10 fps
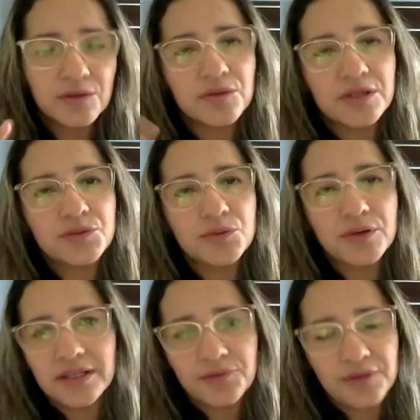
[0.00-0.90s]
gonna do
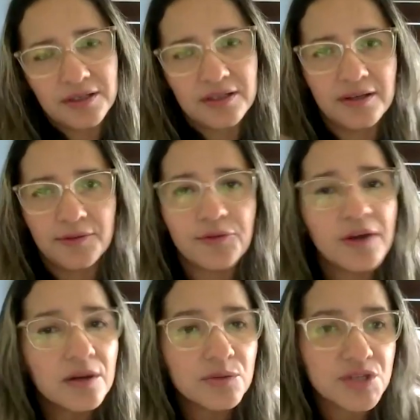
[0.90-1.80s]
any
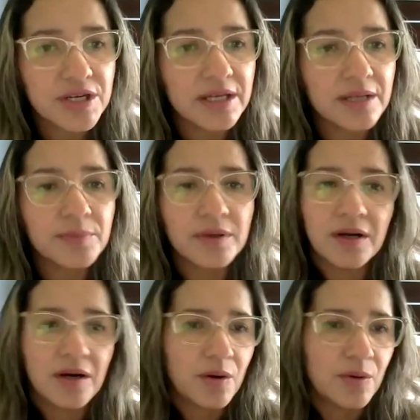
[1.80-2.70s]
fellowship
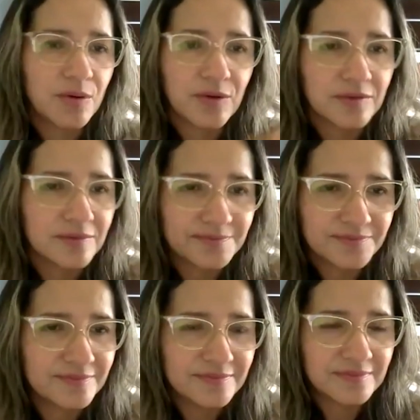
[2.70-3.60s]
or
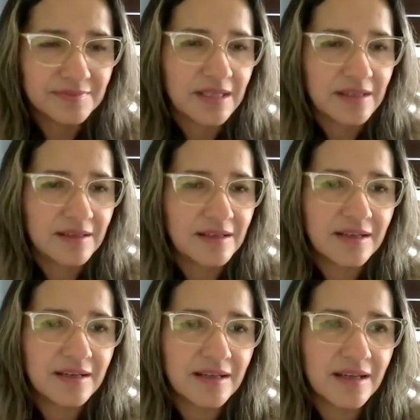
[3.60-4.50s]

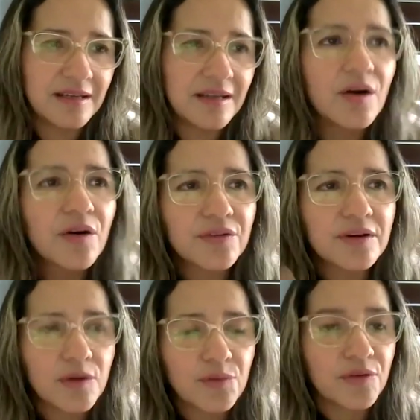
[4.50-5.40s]
any
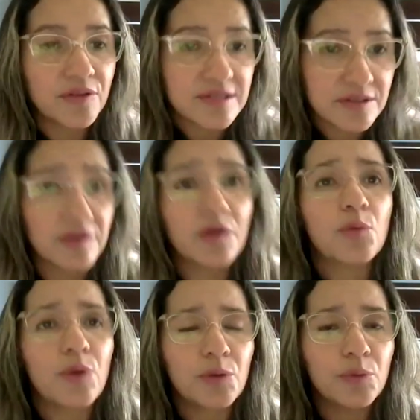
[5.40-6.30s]
other of other study.
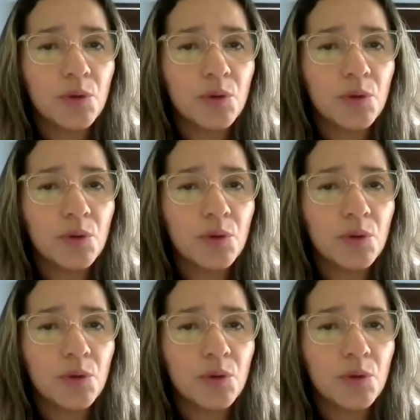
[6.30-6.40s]
What